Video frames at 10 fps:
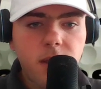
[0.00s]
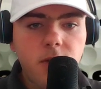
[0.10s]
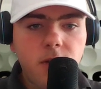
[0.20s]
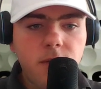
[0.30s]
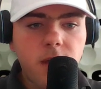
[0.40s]
They
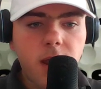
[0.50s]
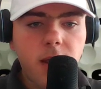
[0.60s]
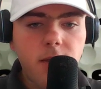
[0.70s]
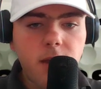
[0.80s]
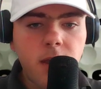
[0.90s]
do have
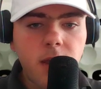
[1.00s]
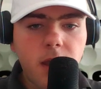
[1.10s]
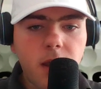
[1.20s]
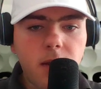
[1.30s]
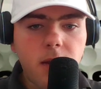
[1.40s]
Katie Lee
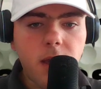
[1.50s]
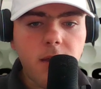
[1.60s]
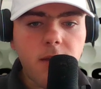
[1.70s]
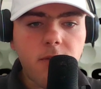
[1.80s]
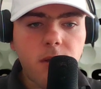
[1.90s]
and
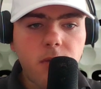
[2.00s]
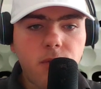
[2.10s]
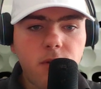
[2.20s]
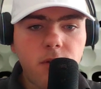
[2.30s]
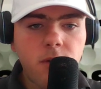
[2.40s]
Andy Smith
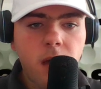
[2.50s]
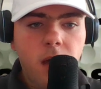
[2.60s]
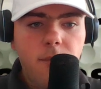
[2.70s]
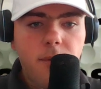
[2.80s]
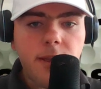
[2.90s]
for Duke,
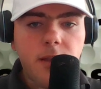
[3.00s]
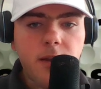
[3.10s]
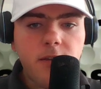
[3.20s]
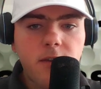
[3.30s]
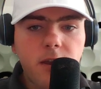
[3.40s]
but they
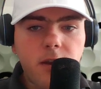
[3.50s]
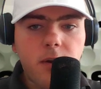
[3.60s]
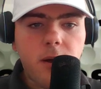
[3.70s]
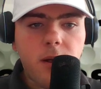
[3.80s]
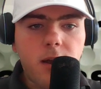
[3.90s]
lost, a
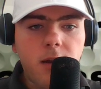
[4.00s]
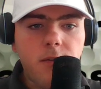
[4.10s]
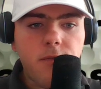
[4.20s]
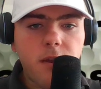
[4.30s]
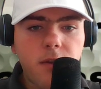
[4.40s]
lot
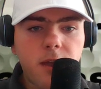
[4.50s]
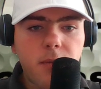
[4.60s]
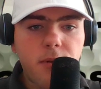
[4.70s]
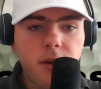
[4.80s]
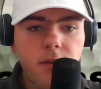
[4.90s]
of,
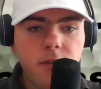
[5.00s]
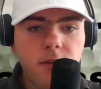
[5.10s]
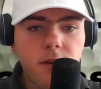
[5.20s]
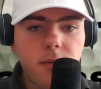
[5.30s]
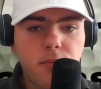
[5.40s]
key
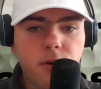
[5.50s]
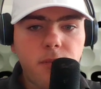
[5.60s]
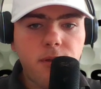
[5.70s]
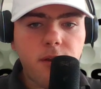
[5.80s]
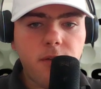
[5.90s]
players,
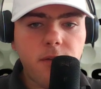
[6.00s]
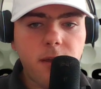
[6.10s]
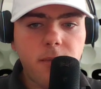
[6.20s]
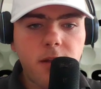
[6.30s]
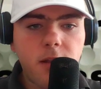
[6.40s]
important players for
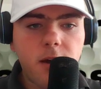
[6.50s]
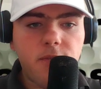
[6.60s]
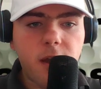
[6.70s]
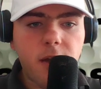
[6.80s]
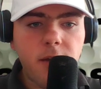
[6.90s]
them and a lot
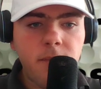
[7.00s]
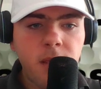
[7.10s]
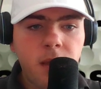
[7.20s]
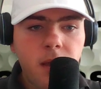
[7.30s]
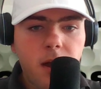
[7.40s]
of talent.
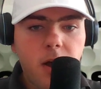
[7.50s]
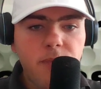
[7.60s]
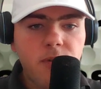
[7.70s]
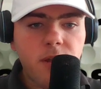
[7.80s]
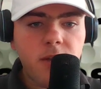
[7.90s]

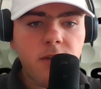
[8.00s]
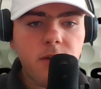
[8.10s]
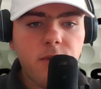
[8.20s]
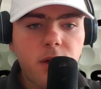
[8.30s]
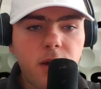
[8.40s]
So a lot's
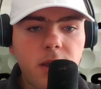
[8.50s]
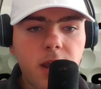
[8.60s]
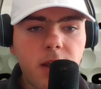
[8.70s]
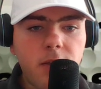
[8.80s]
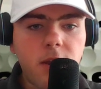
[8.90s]
going to fall on
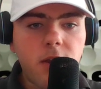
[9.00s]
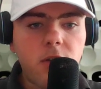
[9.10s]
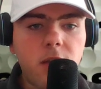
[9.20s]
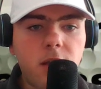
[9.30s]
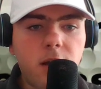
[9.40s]
Katie Lee.
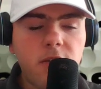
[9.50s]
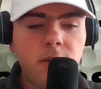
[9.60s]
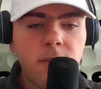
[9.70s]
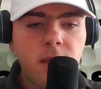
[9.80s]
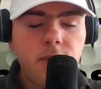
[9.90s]
They
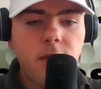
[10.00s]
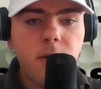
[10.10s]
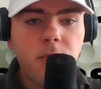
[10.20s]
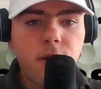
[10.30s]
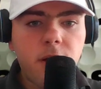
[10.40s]
lost
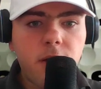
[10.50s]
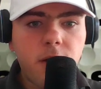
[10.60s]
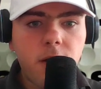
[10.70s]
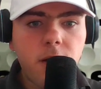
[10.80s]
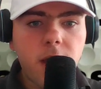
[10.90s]
Phoebe
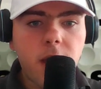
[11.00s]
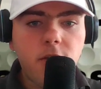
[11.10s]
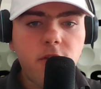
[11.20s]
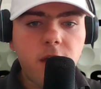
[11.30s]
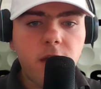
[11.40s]
Brinker,
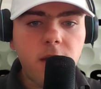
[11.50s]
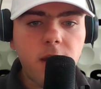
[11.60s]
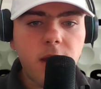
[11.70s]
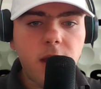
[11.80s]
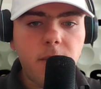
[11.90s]
Ann Chen,
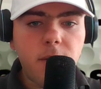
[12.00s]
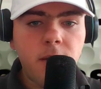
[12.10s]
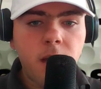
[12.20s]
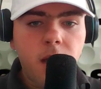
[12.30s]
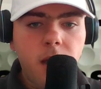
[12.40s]
and
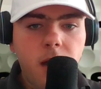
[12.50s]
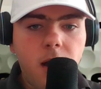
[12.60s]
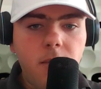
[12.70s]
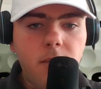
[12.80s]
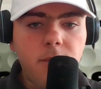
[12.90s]
Emma
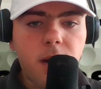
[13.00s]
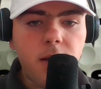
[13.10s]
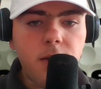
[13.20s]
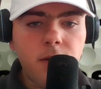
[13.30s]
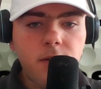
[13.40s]

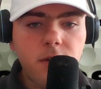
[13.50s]
McMyler.